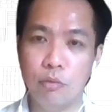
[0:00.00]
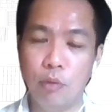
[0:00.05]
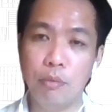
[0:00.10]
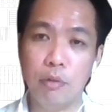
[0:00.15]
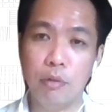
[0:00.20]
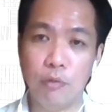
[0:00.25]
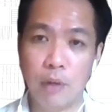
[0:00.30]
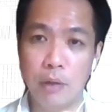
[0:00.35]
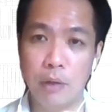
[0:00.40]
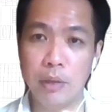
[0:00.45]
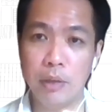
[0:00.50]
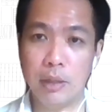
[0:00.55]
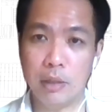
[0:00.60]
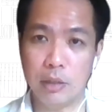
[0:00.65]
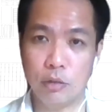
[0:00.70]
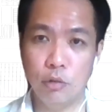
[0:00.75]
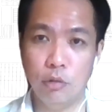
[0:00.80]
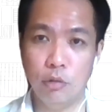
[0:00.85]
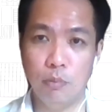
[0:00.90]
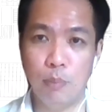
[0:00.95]
we found, that
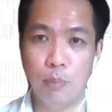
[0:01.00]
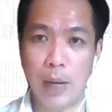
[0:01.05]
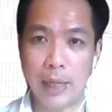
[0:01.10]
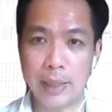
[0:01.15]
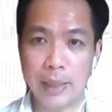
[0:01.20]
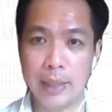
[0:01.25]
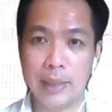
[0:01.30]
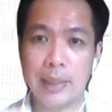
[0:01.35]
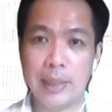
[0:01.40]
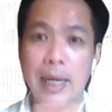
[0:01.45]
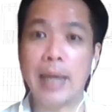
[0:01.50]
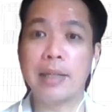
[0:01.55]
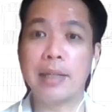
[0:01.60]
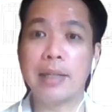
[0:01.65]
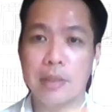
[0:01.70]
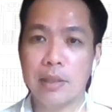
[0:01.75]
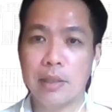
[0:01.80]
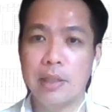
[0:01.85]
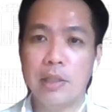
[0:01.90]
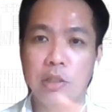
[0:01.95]
there's no blanket
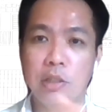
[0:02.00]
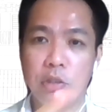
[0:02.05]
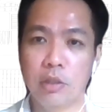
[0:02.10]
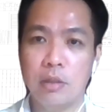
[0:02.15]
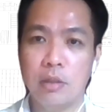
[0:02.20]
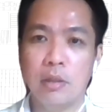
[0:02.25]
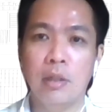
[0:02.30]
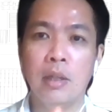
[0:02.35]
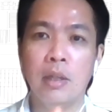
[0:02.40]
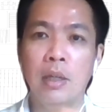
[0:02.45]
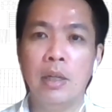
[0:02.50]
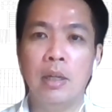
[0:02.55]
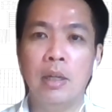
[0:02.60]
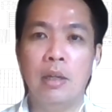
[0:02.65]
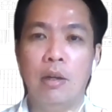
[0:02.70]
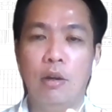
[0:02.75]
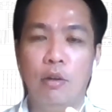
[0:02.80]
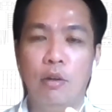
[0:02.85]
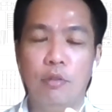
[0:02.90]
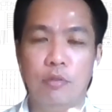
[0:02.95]
cancellation
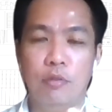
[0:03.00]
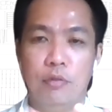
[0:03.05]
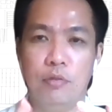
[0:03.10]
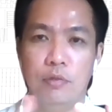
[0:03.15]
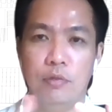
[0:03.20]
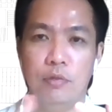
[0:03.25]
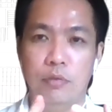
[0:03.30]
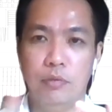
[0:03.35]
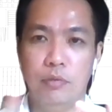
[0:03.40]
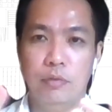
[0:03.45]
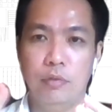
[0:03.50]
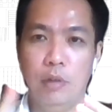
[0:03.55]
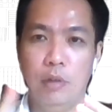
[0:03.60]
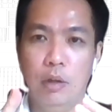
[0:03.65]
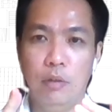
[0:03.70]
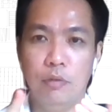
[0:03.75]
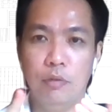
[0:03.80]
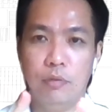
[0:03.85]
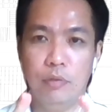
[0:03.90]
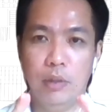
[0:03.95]
of
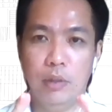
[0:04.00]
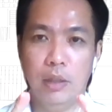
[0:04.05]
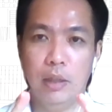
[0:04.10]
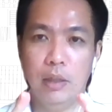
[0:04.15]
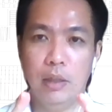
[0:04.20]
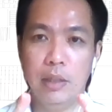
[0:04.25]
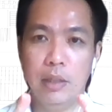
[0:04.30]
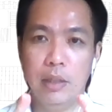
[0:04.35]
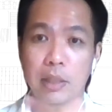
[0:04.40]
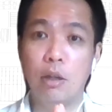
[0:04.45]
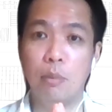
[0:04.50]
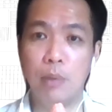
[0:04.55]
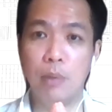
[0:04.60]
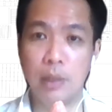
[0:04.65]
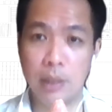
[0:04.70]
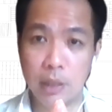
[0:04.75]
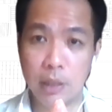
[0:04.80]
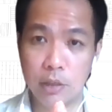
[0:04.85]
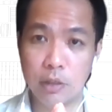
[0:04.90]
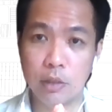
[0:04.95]
legal
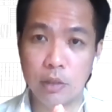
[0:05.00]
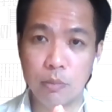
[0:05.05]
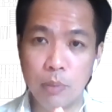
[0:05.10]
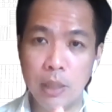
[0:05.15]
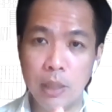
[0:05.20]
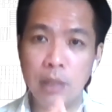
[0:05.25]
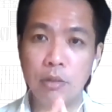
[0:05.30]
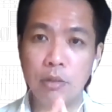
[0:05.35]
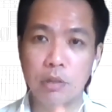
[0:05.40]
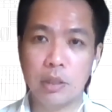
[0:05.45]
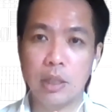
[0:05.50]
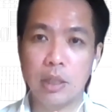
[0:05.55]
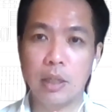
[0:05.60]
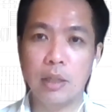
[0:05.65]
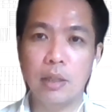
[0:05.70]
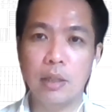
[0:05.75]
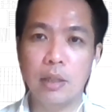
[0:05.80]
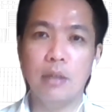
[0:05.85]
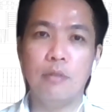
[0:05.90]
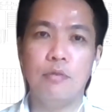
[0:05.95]
obligations. Meaning to say,
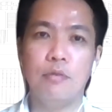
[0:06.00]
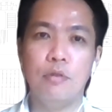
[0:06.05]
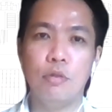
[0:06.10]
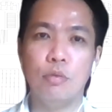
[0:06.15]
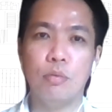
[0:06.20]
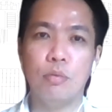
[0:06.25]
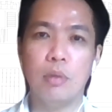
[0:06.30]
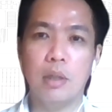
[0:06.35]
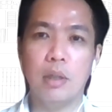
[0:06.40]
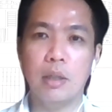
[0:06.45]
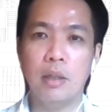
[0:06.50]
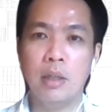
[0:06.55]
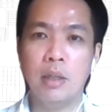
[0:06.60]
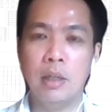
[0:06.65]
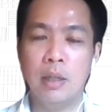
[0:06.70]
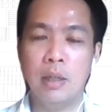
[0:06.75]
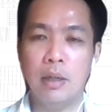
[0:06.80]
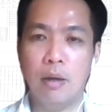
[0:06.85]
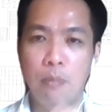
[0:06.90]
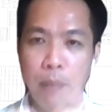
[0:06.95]
if you were
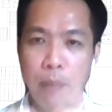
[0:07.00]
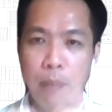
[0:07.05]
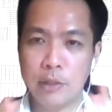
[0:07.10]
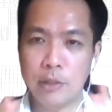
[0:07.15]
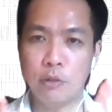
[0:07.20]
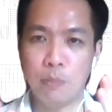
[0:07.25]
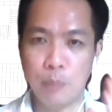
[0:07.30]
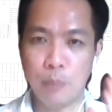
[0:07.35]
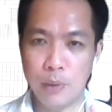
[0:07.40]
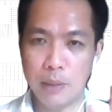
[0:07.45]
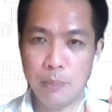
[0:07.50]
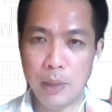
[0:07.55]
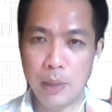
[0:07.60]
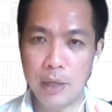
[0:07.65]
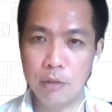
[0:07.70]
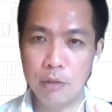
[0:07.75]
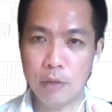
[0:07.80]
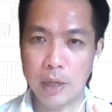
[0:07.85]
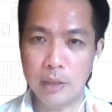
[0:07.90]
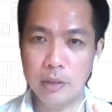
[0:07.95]
obliged to
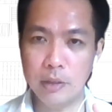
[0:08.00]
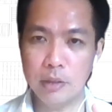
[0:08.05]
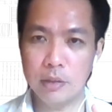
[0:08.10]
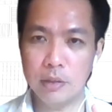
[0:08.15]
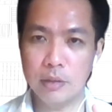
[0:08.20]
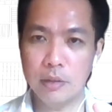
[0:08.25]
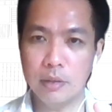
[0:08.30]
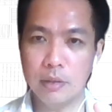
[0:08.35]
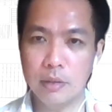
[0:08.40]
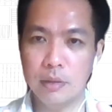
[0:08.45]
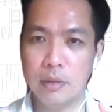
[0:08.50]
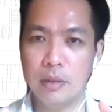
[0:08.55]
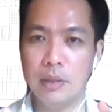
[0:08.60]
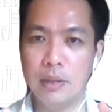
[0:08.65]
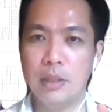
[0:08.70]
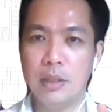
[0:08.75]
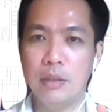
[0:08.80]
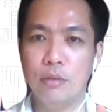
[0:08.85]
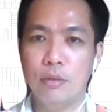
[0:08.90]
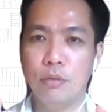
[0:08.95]
pay rent,
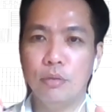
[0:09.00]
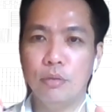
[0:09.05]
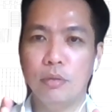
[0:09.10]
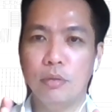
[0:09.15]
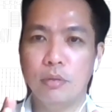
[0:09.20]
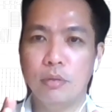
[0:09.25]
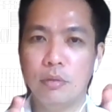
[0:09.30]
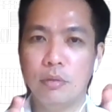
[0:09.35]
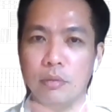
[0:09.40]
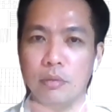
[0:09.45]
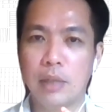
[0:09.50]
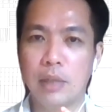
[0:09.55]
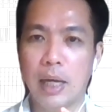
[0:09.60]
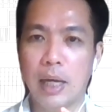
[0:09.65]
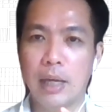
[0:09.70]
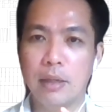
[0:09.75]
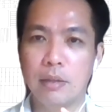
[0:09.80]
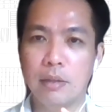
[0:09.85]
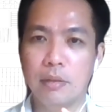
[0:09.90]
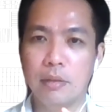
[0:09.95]
you
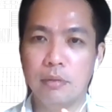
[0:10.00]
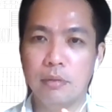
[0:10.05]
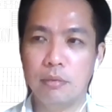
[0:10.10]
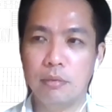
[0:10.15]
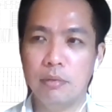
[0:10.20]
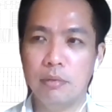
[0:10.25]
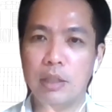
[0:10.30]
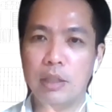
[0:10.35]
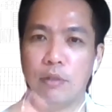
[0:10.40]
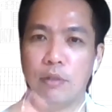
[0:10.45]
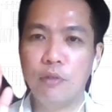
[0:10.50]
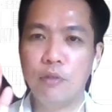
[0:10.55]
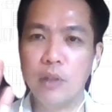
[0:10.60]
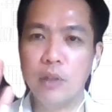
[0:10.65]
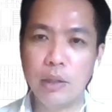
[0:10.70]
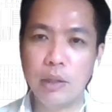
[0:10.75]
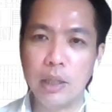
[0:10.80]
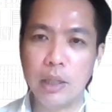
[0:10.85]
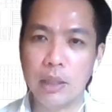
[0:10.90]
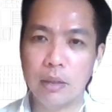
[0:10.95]
can
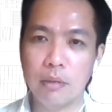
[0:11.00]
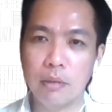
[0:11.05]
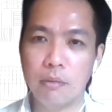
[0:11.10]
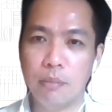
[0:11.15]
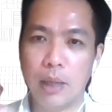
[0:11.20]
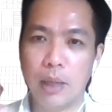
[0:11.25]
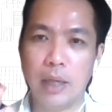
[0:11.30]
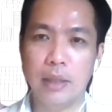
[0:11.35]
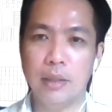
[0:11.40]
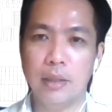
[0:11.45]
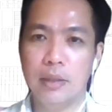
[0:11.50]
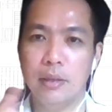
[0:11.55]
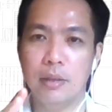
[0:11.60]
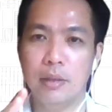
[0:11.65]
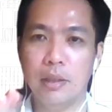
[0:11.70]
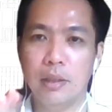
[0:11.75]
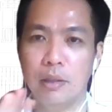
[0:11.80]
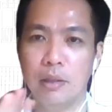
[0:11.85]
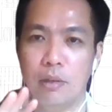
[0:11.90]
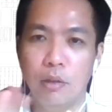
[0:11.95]
defer it. But
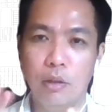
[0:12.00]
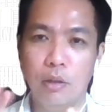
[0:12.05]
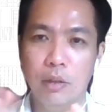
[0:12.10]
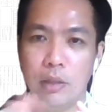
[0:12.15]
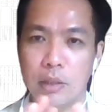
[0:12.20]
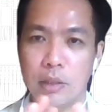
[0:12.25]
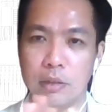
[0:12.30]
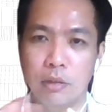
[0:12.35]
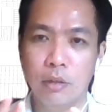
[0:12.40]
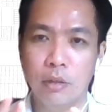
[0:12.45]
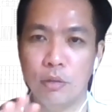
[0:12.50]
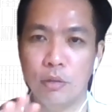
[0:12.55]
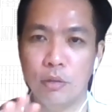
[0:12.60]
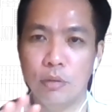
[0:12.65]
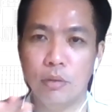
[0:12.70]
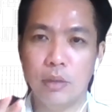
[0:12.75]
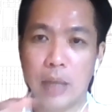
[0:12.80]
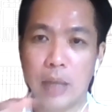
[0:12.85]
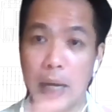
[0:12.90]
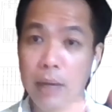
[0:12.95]
the law does not
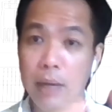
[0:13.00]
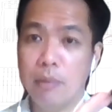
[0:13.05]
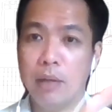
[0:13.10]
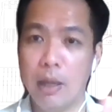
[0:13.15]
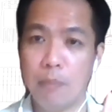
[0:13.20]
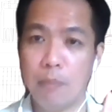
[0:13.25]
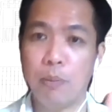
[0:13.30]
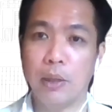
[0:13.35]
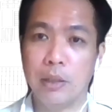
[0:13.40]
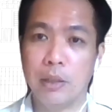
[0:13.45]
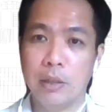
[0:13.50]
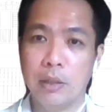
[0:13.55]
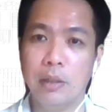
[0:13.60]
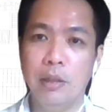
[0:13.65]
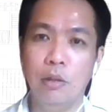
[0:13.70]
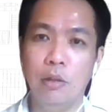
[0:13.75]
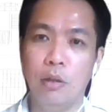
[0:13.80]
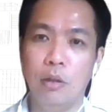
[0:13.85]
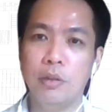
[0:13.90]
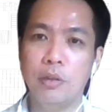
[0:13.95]
go, that
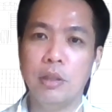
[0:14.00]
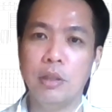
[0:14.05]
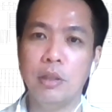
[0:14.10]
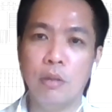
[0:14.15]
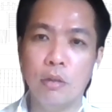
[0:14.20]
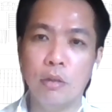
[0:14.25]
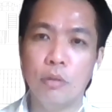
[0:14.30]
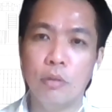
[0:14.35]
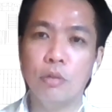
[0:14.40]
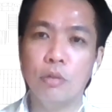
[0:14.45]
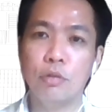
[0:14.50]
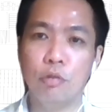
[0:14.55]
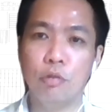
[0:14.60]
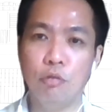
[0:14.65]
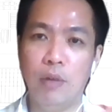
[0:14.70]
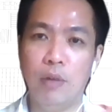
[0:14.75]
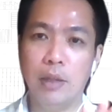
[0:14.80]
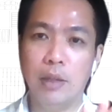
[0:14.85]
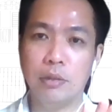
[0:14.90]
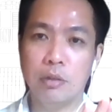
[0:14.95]
particular law did not go so
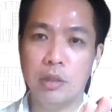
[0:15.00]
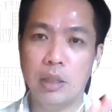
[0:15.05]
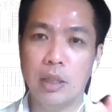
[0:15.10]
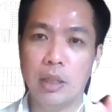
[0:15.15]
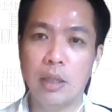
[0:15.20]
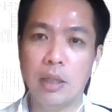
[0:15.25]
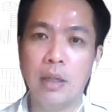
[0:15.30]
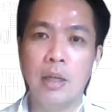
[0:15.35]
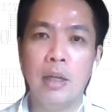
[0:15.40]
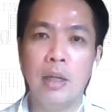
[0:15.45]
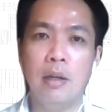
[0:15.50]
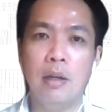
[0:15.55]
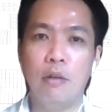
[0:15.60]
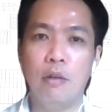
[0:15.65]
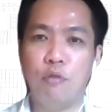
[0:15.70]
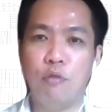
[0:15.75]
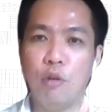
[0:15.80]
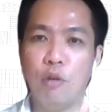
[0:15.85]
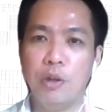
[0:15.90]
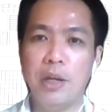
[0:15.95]
far to say
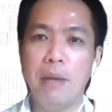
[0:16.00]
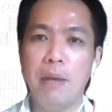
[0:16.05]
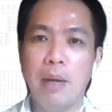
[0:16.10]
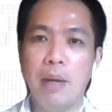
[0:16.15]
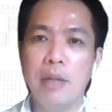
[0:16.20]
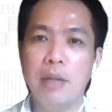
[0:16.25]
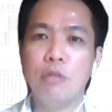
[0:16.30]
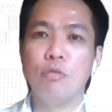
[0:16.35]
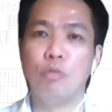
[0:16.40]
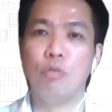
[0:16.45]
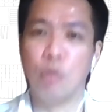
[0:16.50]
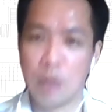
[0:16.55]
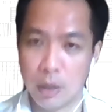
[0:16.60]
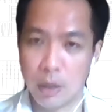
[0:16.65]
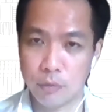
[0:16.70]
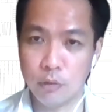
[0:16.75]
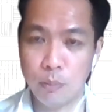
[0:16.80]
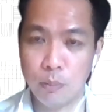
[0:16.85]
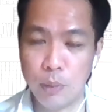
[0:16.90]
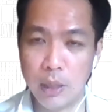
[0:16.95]
for that month you don't
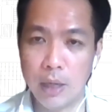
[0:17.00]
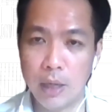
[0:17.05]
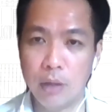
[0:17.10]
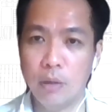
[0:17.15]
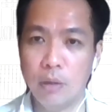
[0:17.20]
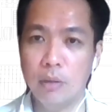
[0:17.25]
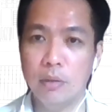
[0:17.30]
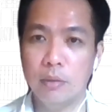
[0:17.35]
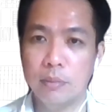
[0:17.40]
have to pay at all.